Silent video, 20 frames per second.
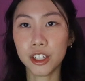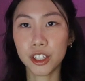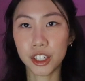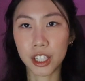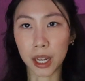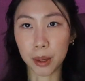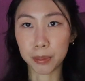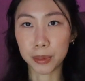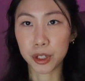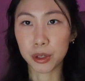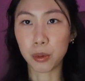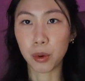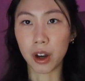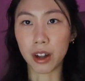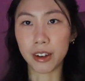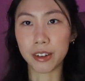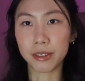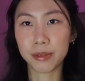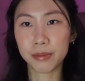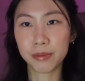Chapter
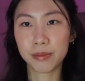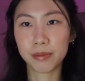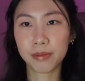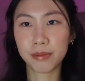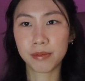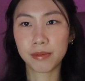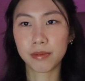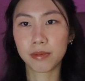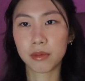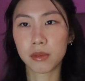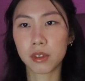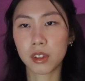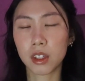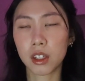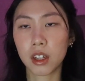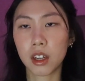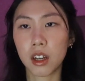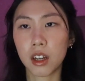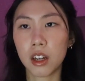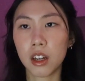1.
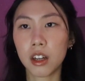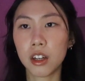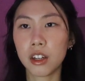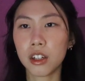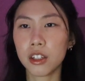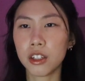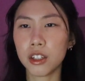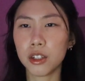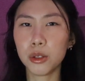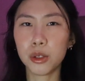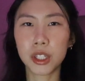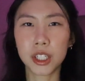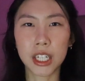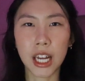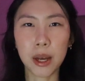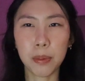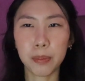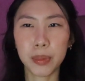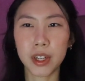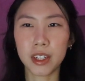You
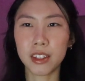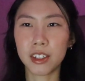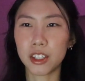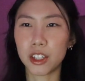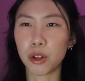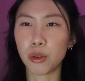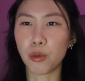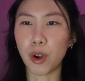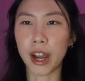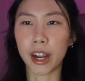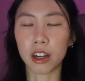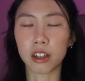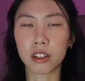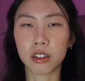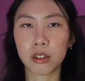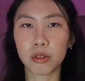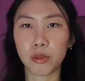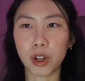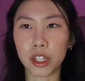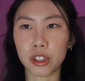step into the
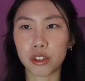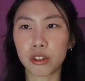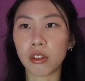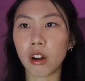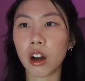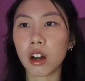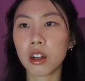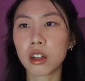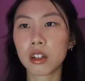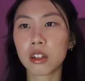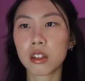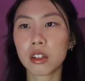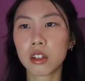wrecked restaurant,